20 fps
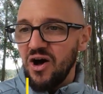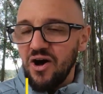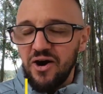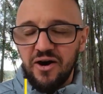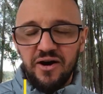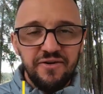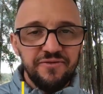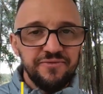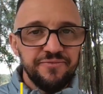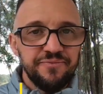
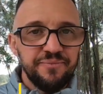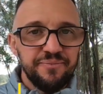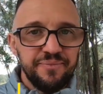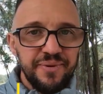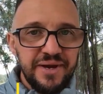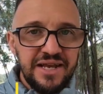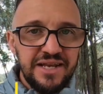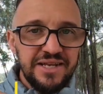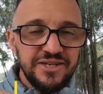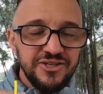I've
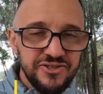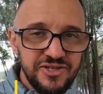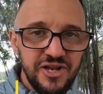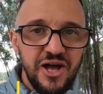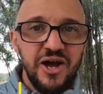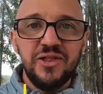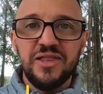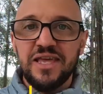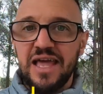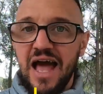been
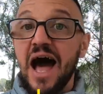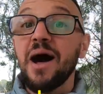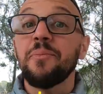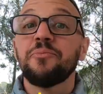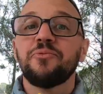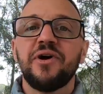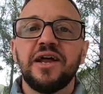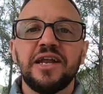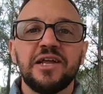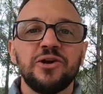slowly
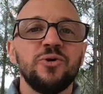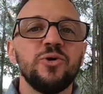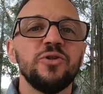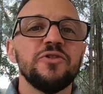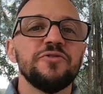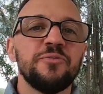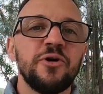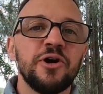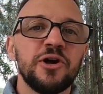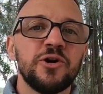upgrading
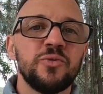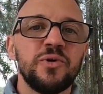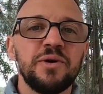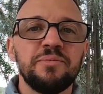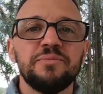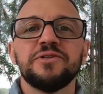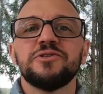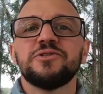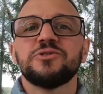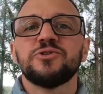all of my
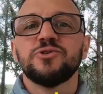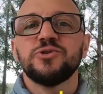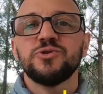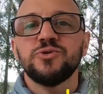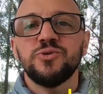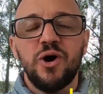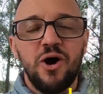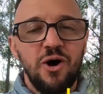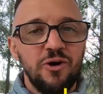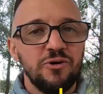equipment
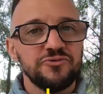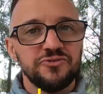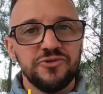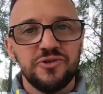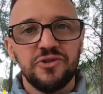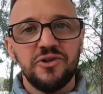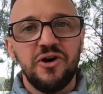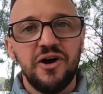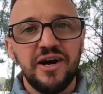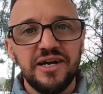to
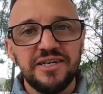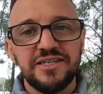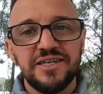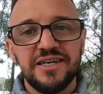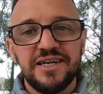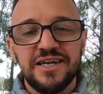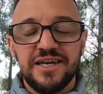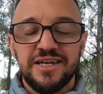Ultralight